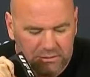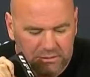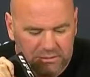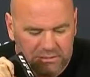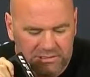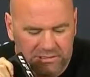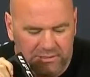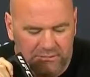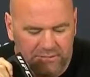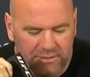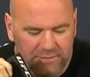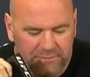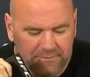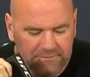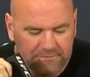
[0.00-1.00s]

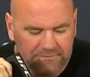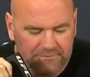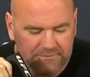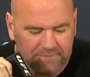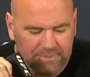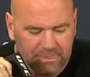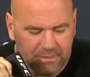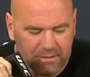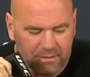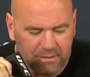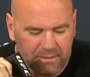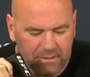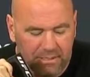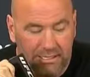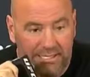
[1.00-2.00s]
Silva,
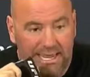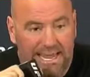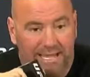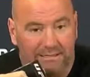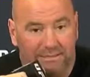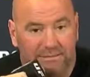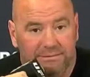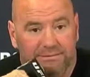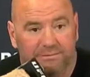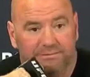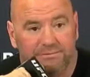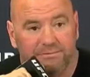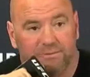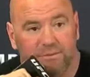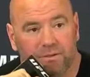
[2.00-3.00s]
and
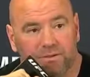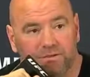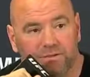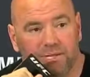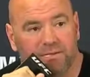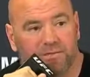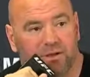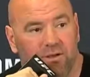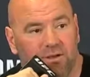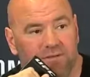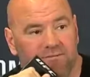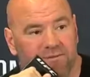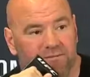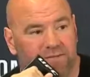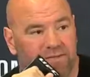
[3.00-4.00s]
Allen. Those guys all
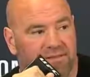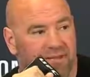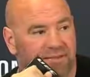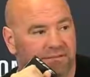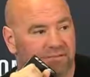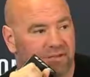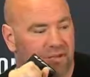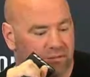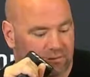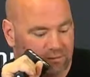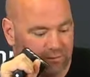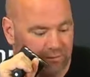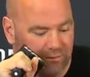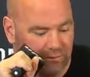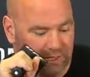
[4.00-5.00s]
got fifty thousand
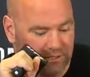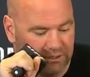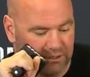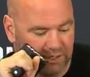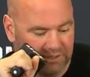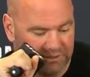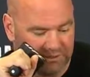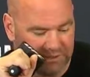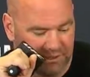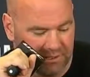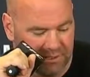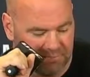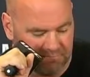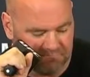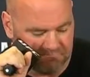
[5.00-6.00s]
dollars, so congratulations to
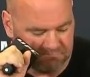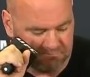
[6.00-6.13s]
them.